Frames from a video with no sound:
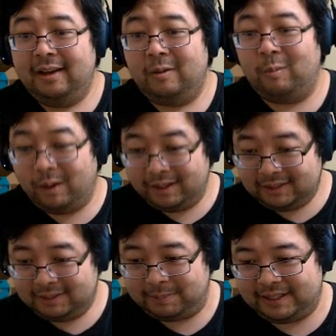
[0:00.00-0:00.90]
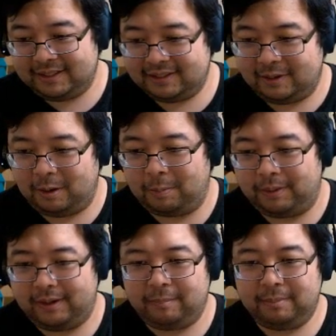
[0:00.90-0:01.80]
1 space
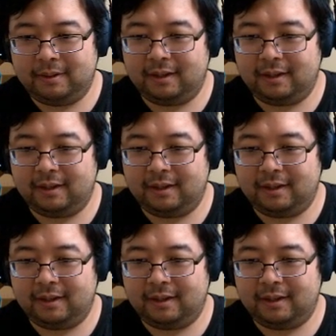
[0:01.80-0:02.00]
opened up,